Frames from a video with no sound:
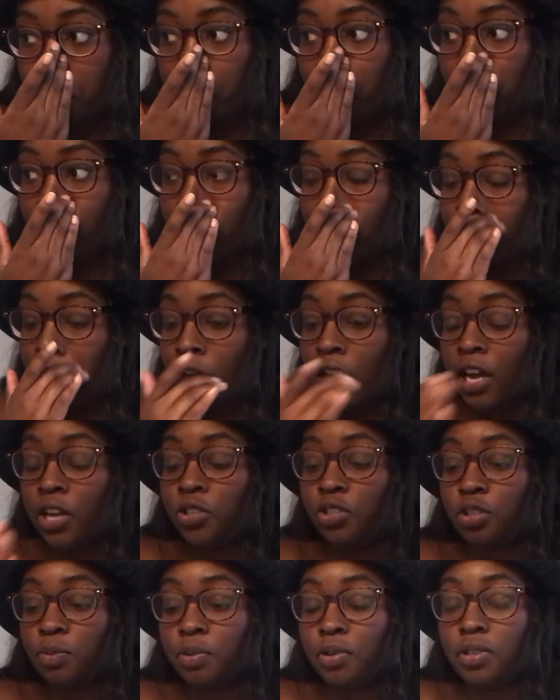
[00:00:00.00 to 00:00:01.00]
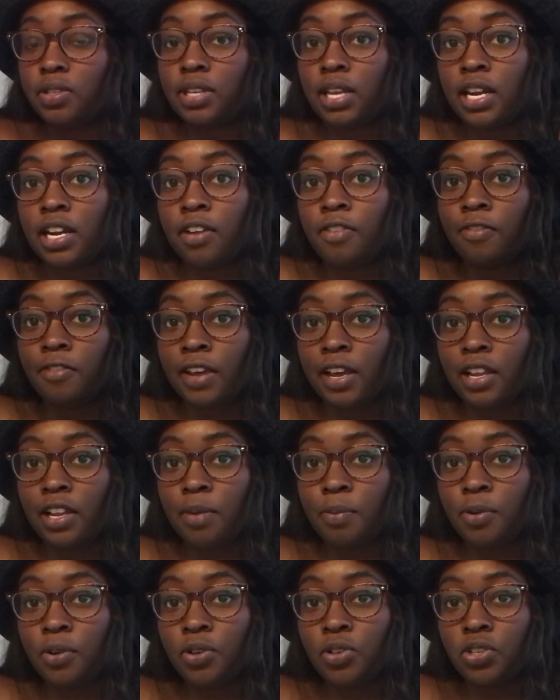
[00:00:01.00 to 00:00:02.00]
been 100%
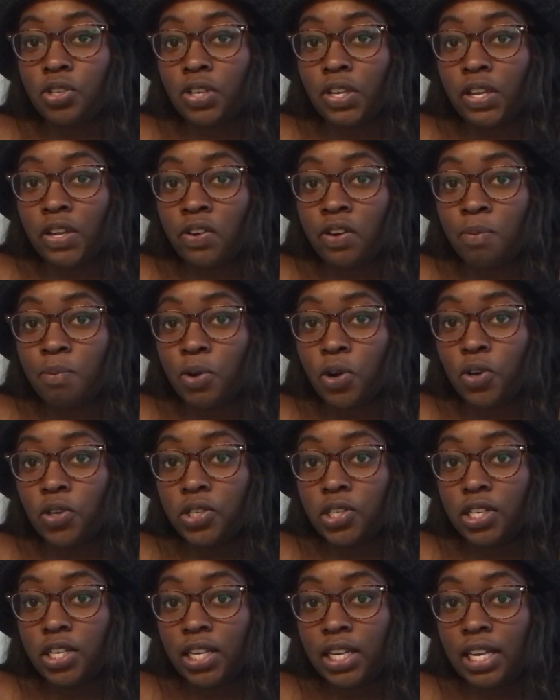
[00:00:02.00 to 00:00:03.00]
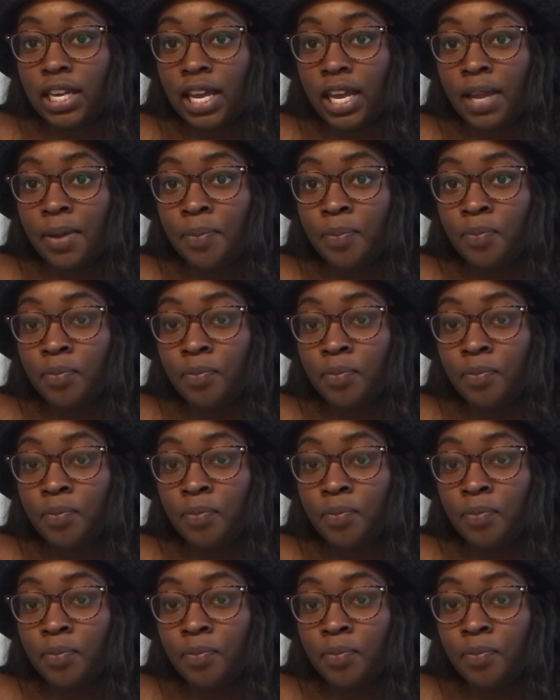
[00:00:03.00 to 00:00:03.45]
available to you emotionally.